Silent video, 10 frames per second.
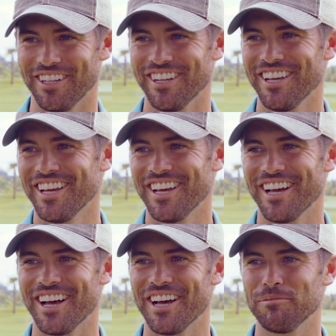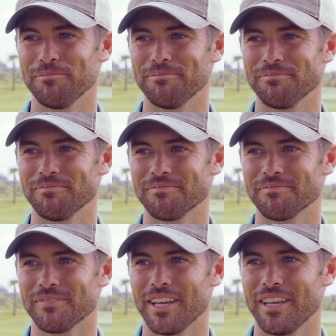And um,
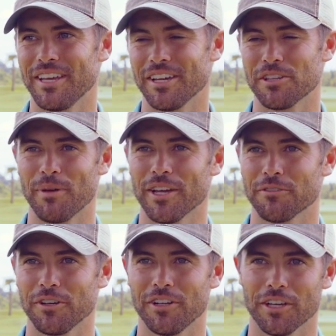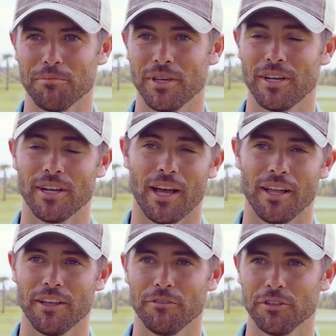he expects for you to compete at a
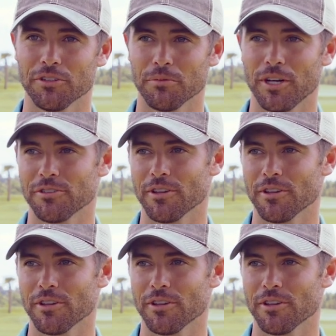high level as well.